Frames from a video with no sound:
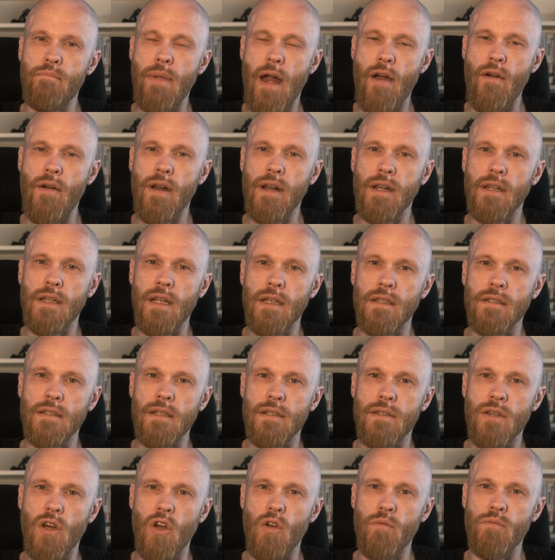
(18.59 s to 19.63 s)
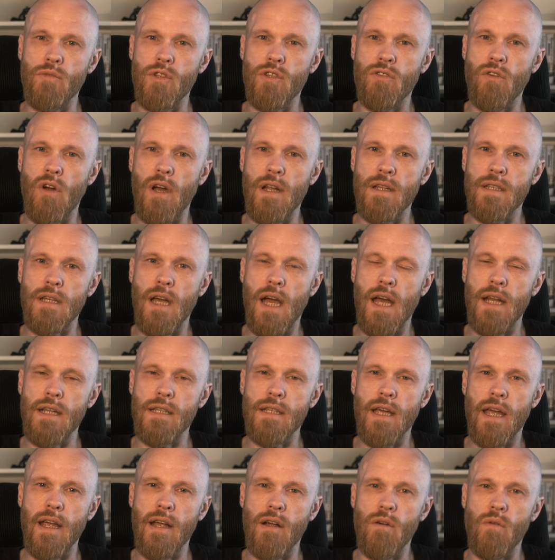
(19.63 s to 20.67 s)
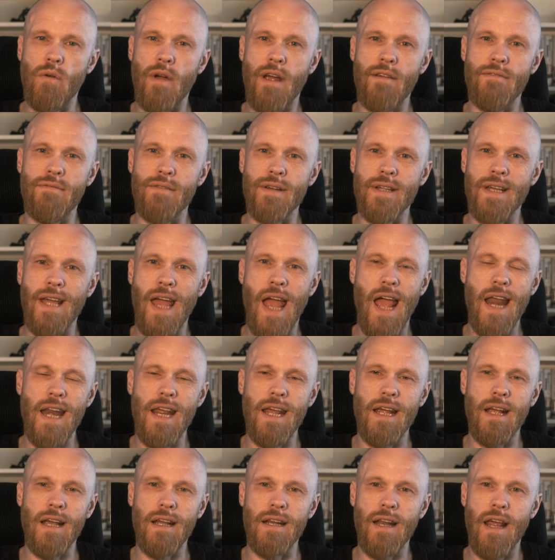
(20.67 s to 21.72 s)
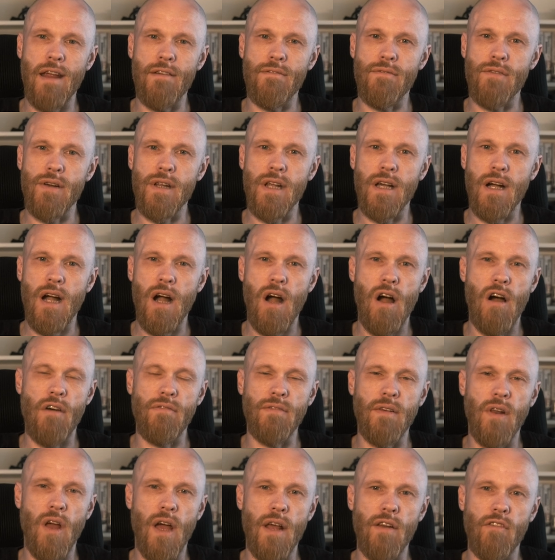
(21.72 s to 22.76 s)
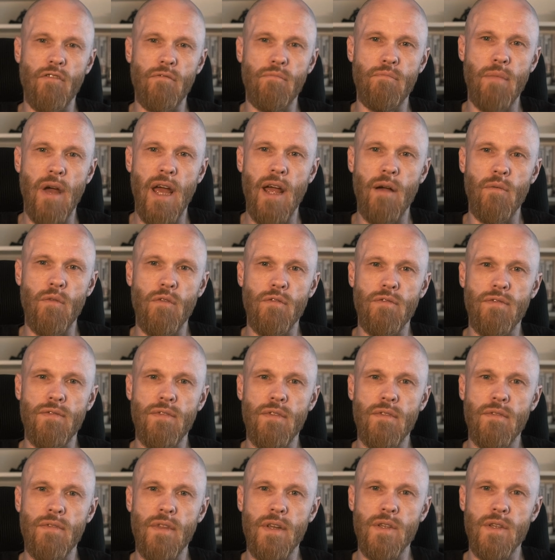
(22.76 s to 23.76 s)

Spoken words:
buried in dusty tomes trying to untangle every kenning and every half line of Beowulf,